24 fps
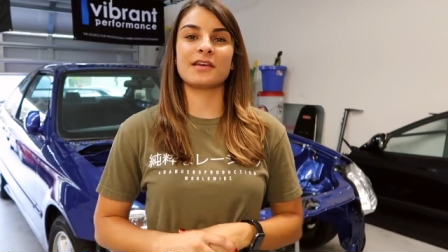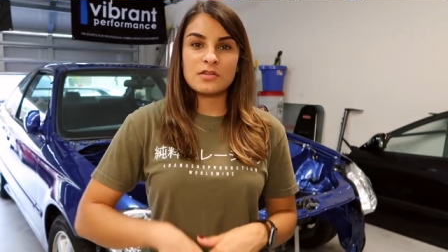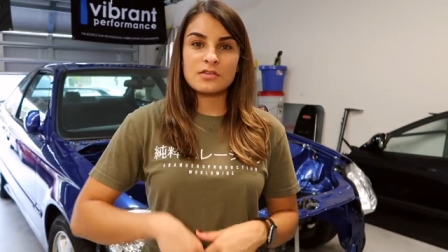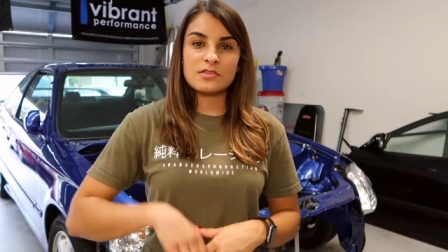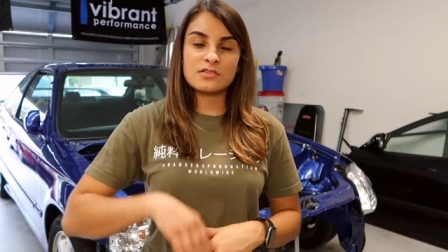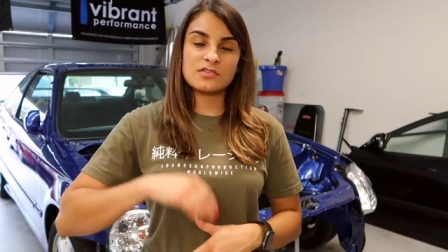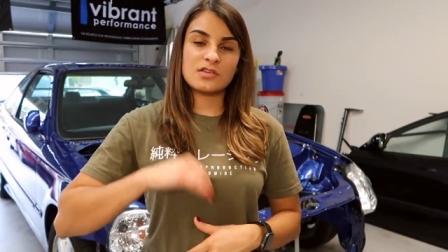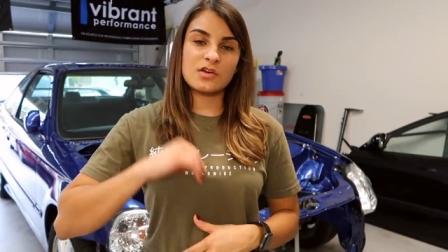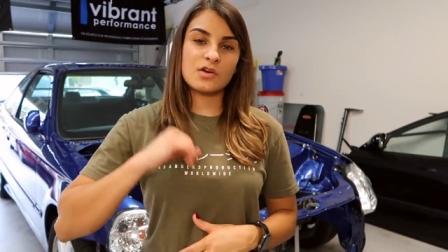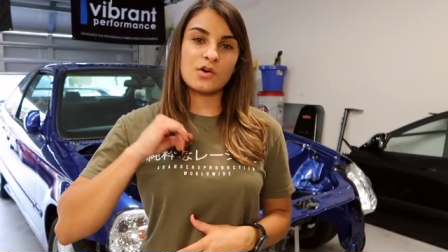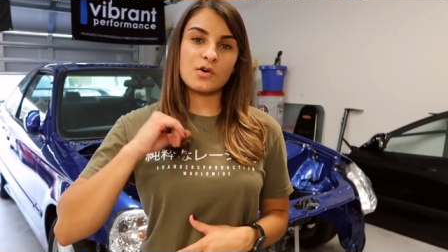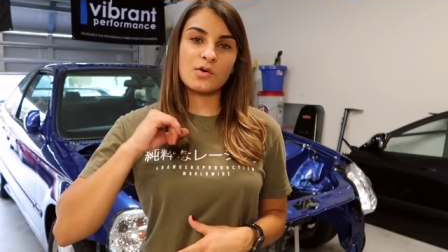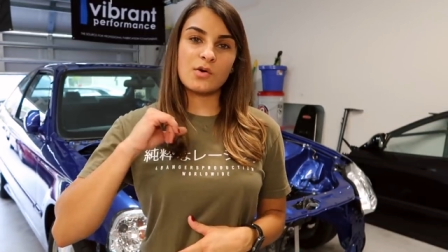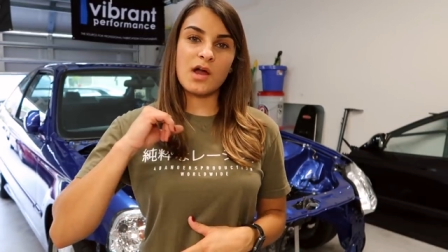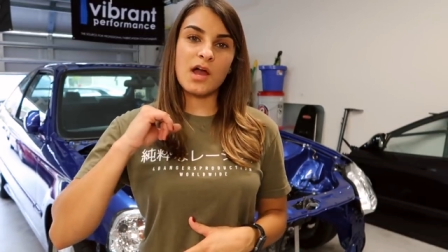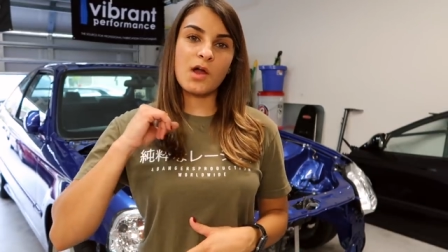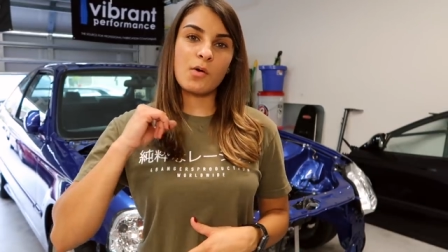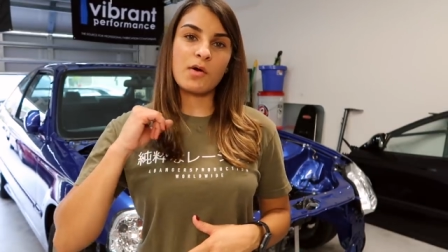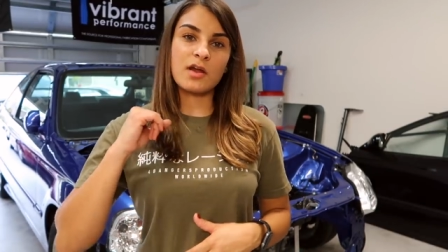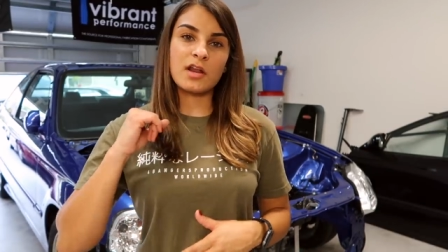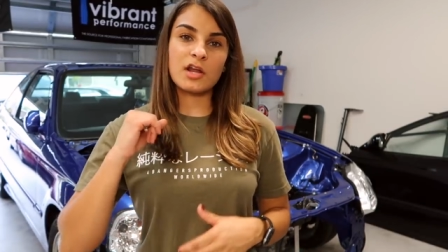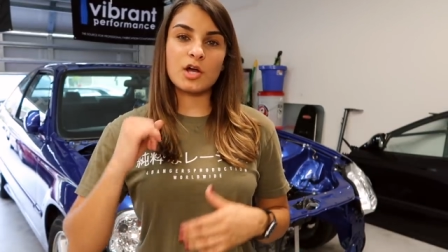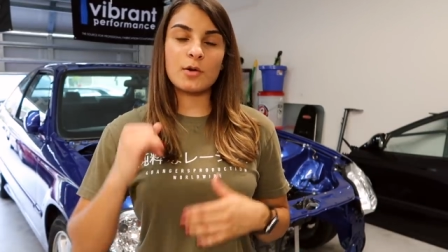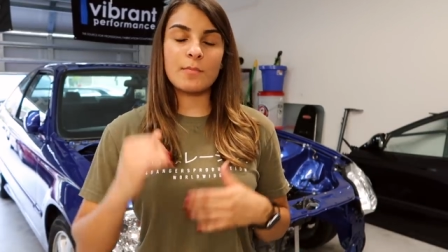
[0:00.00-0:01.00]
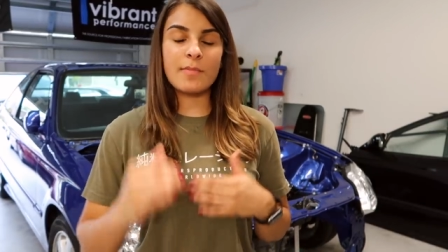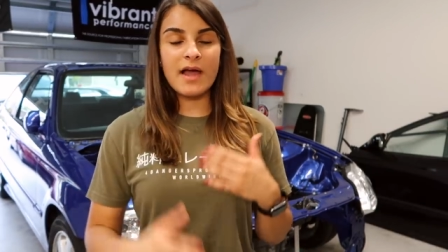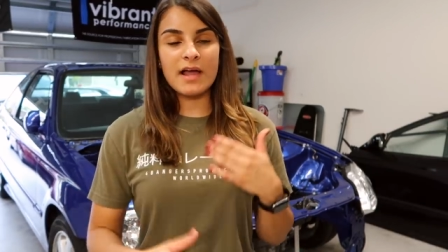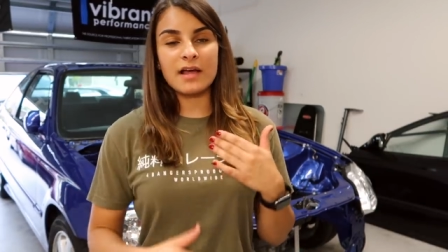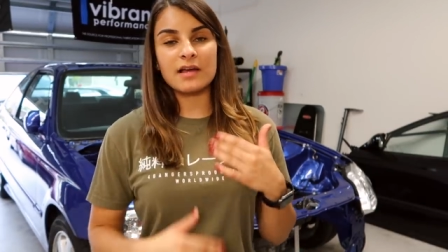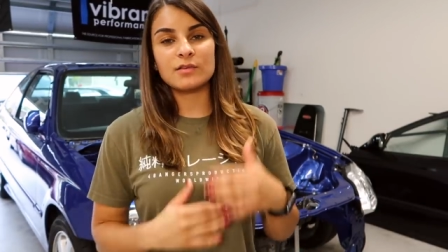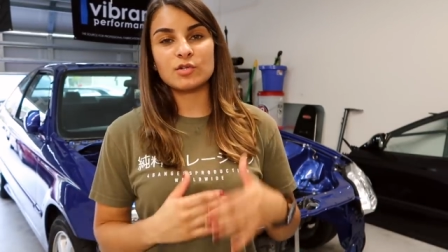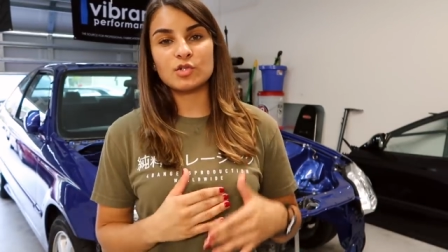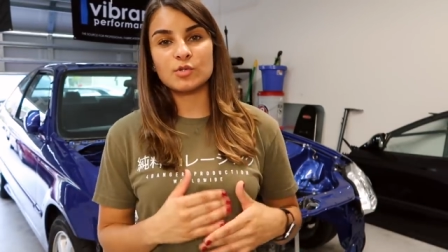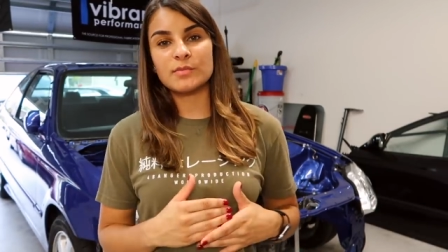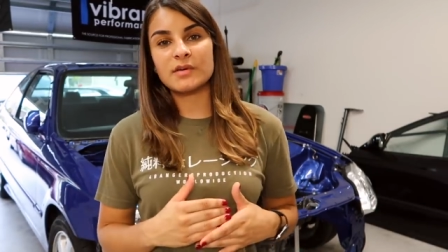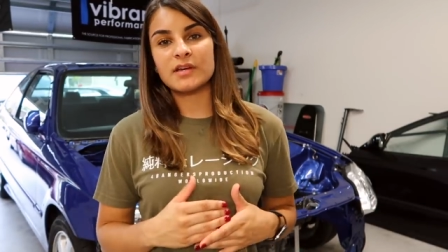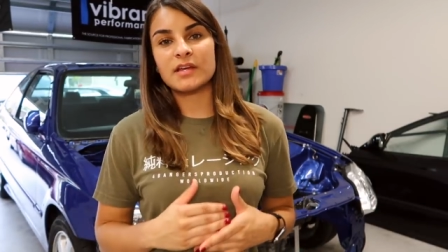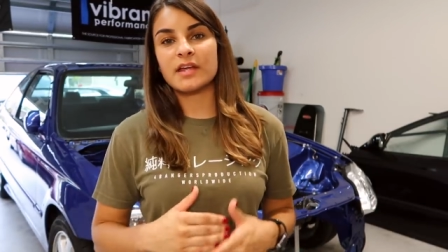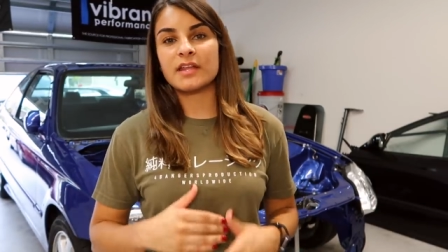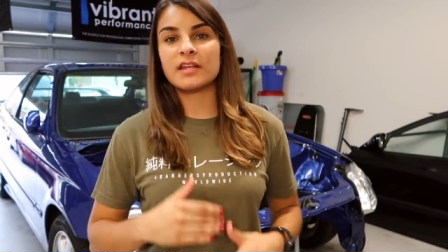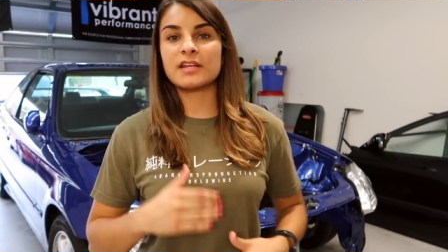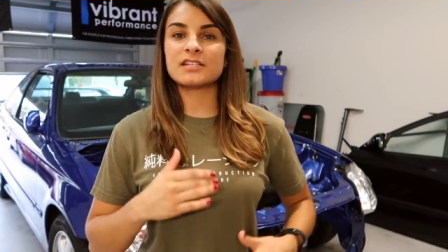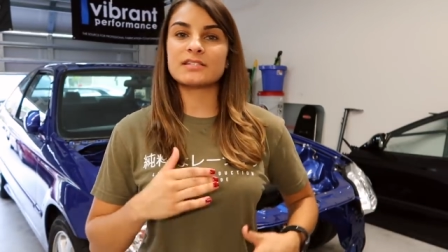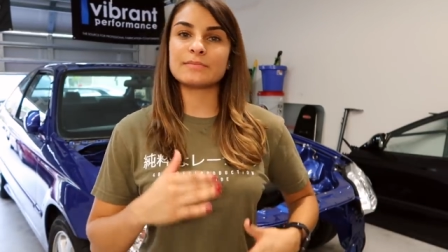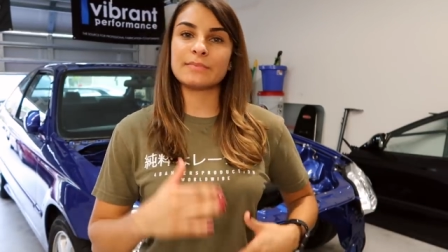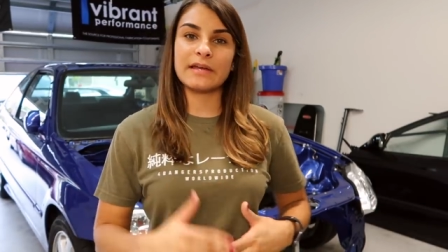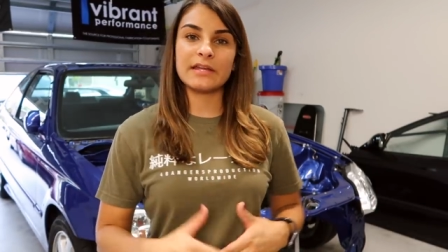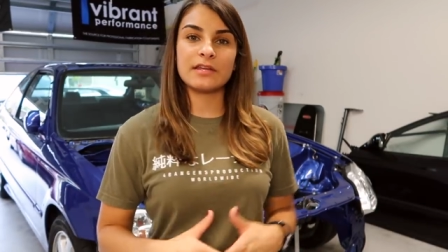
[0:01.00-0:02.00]
So I wanna go back a little bit and
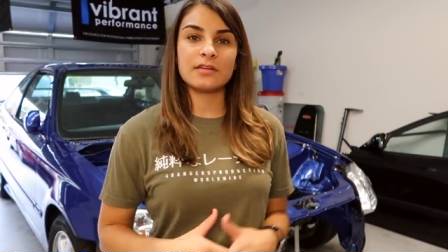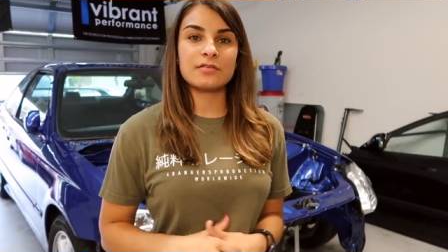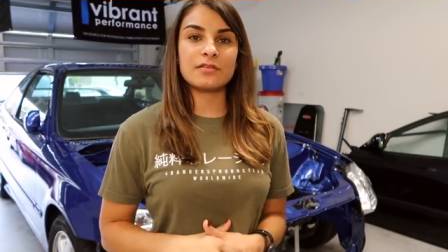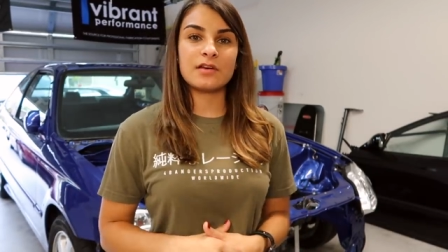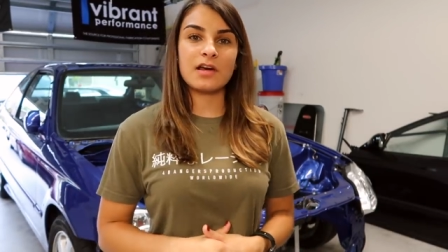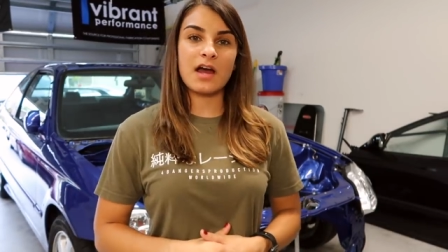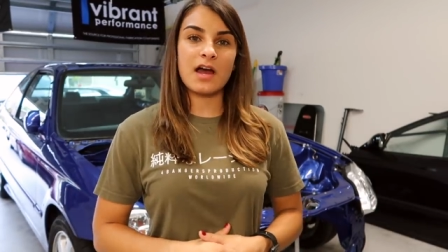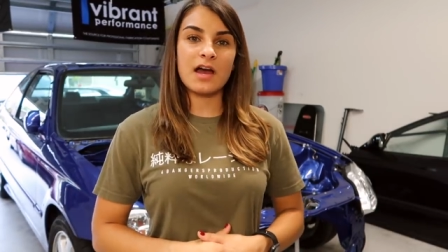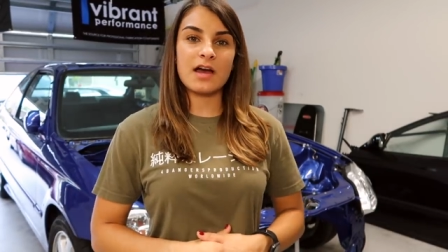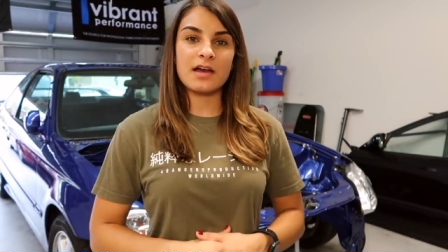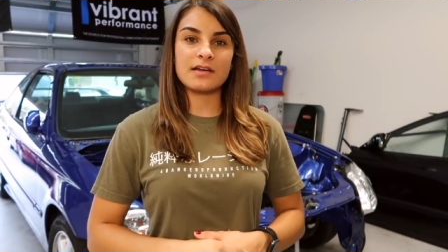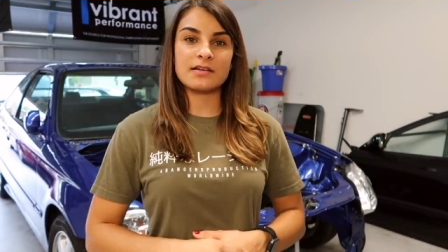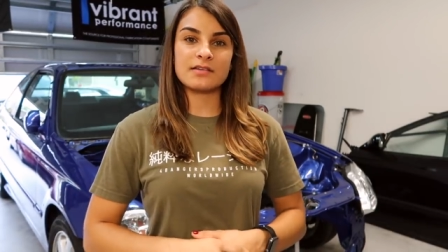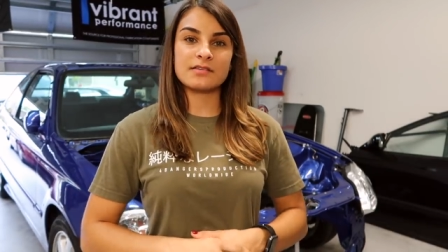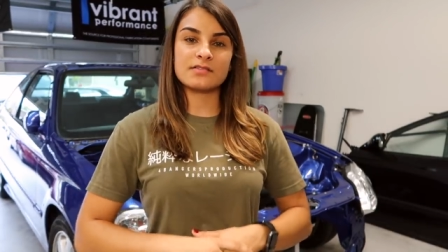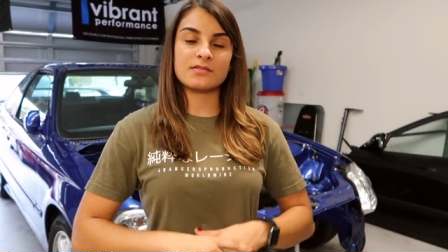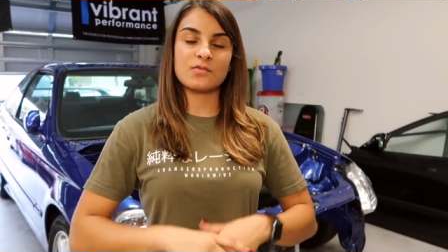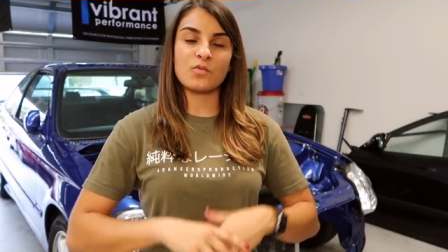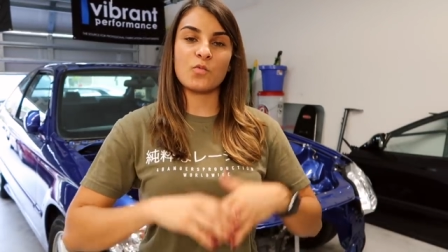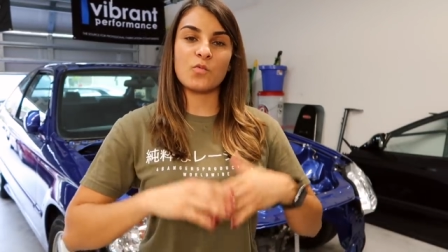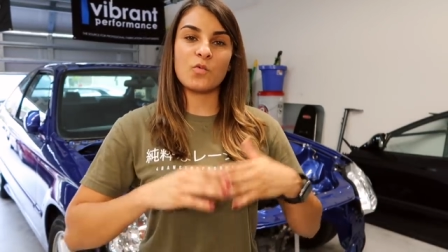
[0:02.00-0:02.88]
explain to you guys